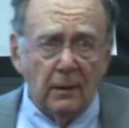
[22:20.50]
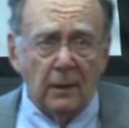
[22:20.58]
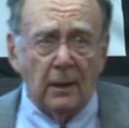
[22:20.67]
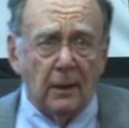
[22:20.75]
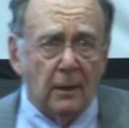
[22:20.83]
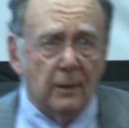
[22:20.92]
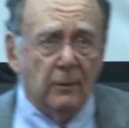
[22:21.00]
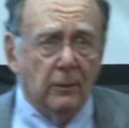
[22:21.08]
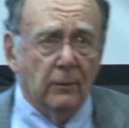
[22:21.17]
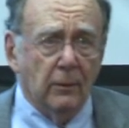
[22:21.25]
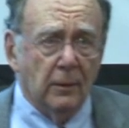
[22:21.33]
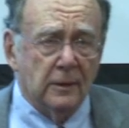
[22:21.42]

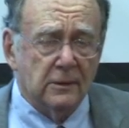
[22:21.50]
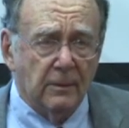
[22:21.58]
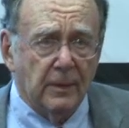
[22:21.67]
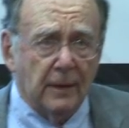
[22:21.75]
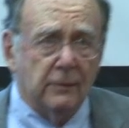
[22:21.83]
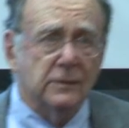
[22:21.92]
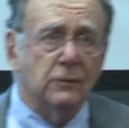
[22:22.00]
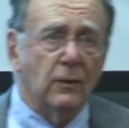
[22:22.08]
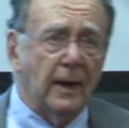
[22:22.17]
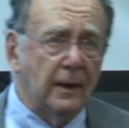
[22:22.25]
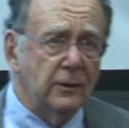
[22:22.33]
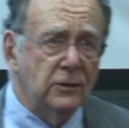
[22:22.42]
was a better
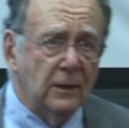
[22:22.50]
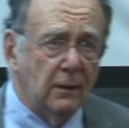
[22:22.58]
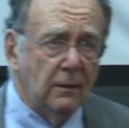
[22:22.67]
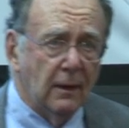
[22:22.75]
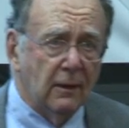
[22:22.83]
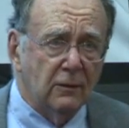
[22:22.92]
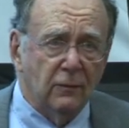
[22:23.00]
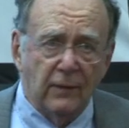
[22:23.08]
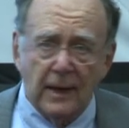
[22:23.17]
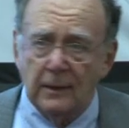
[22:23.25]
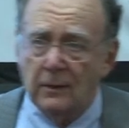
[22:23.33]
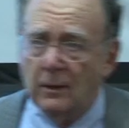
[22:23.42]
strategy than a
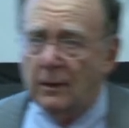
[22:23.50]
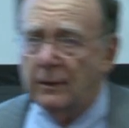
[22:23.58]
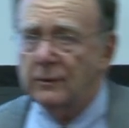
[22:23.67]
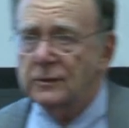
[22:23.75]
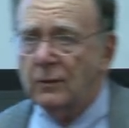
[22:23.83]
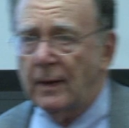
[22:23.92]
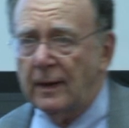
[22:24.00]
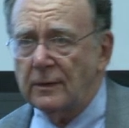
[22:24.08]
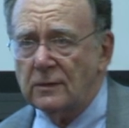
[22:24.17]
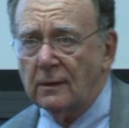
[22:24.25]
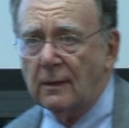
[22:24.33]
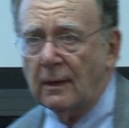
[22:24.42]
divide and conquer
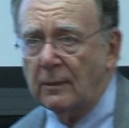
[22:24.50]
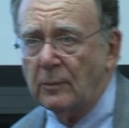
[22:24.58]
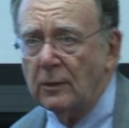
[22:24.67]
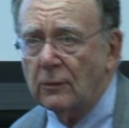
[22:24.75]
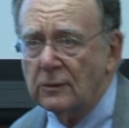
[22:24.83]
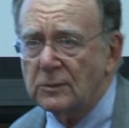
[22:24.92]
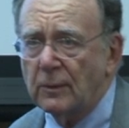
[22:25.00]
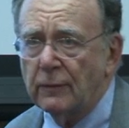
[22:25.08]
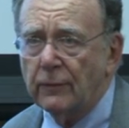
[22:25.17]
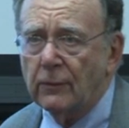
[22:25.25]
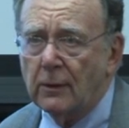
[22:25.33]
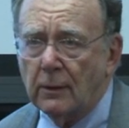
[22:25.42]
strategy that had been used
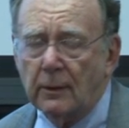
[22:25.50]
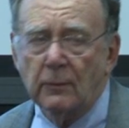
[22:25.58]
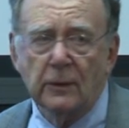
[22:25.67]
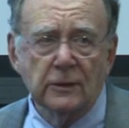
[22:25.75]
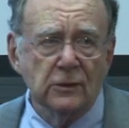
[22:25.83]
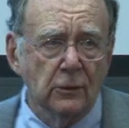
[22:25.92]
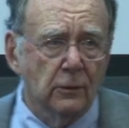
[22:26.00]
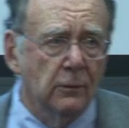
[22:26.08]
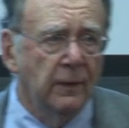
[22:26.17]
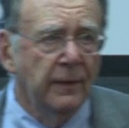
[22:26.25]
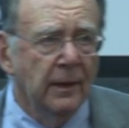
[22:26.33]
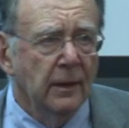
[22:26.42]
before, in which you
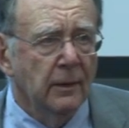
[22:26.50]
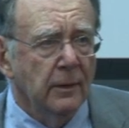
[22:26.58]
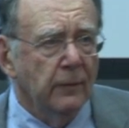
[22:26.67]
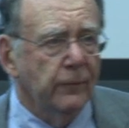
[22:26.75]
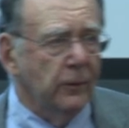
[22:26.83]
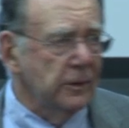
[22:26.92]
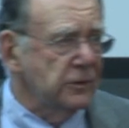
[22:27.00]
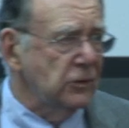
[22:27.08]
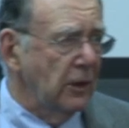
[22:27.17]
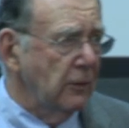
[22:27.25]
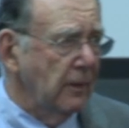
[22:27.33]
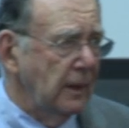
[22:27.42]
first
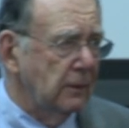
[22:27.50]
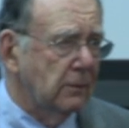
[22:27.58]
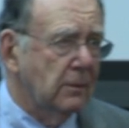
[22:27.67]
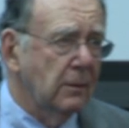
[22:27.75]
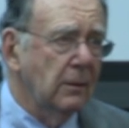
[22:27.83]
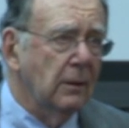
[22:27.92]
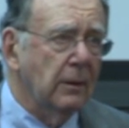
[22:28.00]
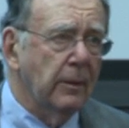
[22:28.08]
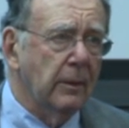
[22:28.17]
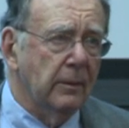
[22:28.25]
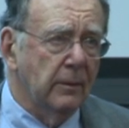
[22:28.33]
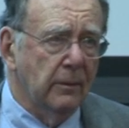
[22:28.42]
generate
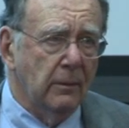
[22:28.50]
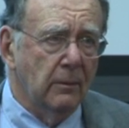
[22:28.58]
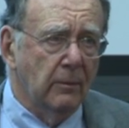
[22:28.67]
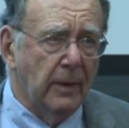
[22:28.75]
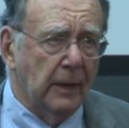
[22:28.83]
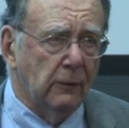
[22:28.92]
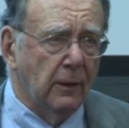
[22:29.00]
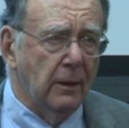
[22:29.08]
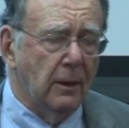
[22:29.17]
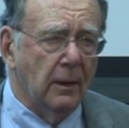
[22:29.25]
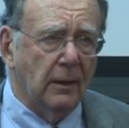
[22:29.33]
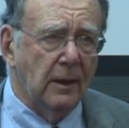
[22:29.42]
in
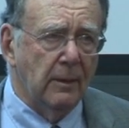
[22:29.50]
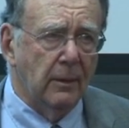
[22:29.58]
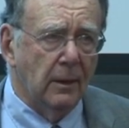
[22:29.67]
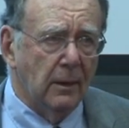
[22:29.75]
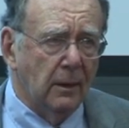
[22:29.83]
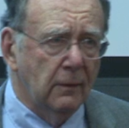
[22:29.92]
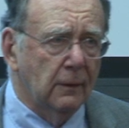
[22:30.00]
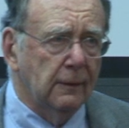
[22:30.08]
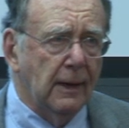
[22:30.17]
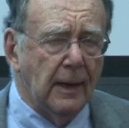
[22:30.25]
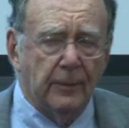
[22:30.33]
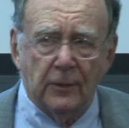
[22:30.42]
the
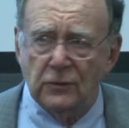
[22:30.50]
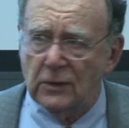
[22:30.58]
lab, you